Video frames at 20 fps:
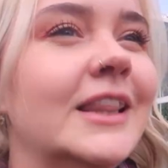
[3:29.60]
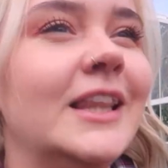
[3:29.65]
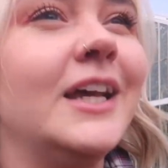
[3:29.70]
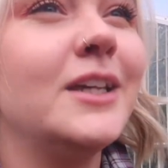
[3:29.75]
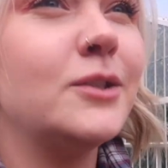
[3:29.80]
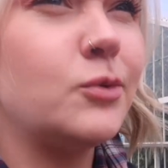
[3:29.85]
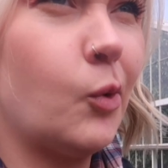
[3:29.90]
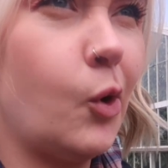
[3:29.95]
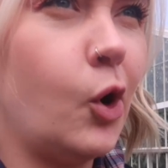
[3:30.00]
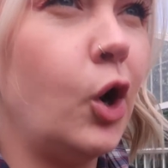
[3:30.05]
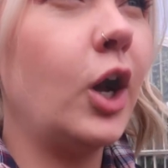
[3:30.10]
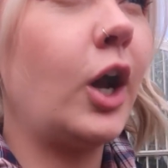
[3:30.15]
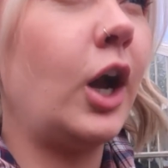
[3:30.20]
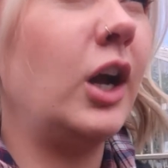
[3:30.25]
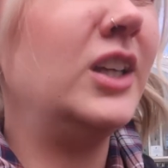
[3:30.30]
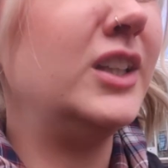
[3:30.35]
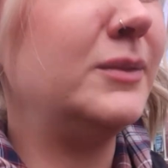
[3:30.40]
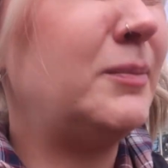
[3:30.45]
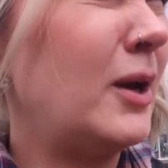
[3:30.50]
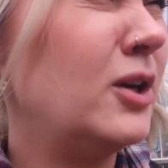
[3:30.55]
Let's walk
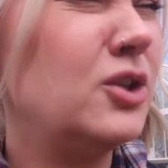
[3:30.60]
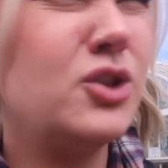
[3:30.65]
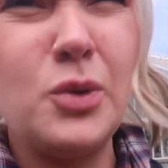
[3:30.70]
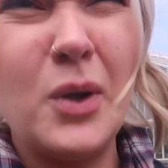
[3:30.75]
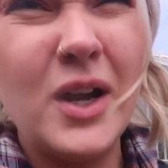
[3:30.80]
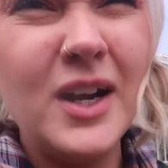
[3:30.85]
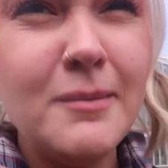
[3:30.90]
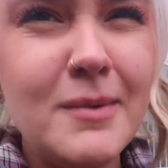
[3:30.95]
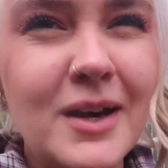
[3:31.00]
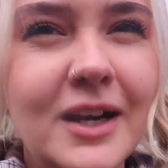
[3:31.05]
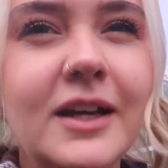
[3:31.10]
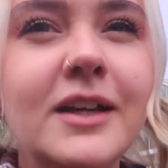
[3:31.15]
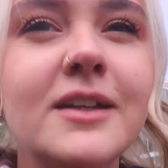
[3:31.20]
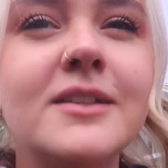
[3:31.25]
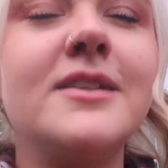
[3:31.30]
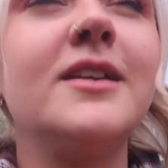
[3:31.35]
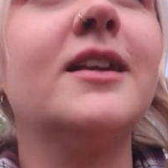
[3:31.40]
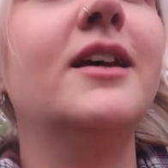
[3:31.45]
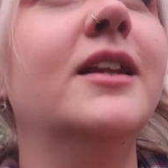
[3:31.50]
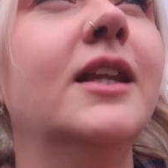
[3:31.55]
about 20
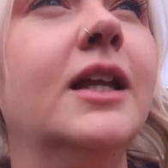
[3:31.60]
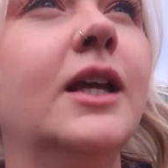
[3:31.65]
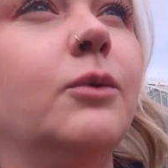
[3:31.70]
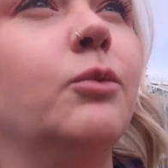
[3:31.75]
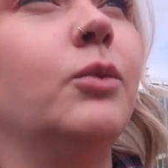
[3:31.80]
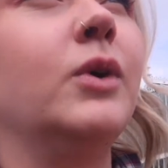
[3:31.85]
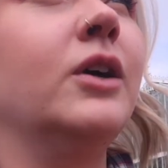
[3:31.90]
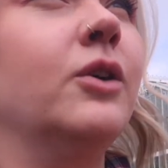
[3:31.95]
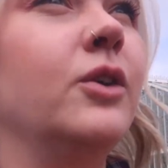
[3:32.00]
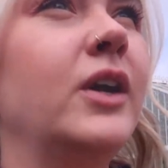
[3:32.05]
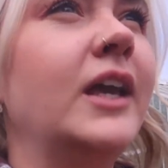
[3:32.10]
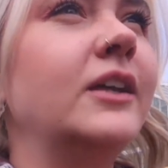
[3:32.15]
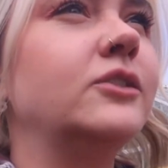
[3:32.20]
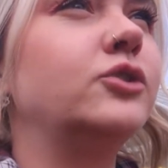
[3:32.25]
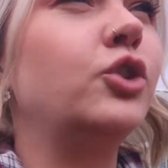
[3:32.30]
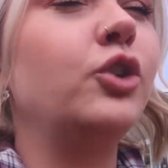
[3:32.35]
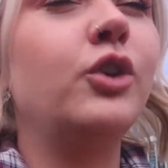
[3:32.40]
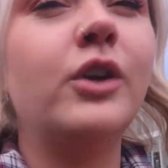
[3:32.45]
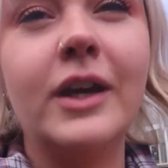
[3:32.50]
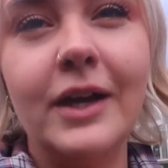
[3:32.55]
minutes and then we'll get
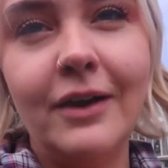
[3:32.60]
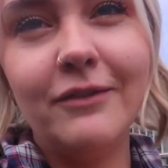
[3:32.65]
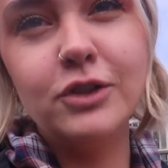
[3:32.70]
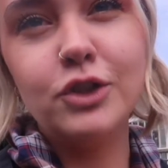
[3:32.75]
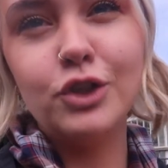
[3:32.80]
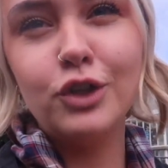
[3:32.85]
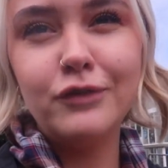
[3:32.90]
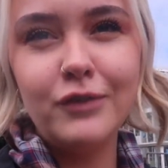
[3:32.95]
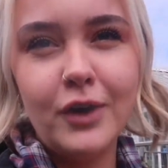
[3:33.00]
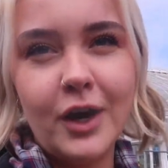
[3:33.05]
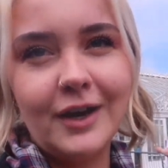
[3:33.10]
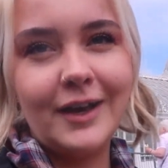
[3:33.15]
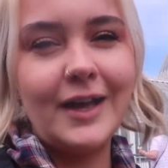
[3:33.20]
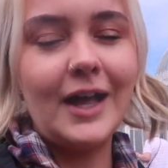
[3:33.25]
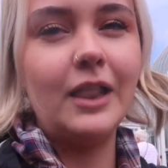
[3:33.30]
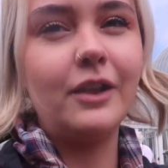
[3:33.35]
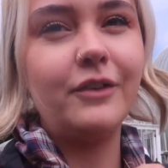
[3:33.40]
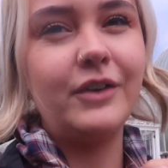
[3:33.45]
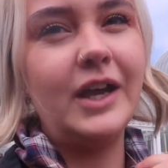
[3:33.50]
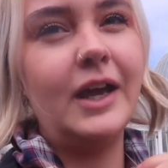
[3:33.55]
to Kelvingrove Art
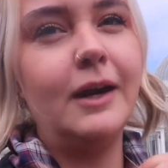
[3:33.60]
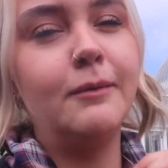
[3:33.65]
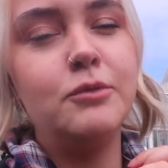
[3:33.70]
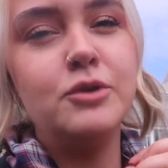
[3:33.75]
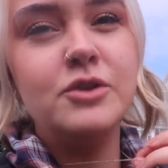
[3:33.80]
Gallery and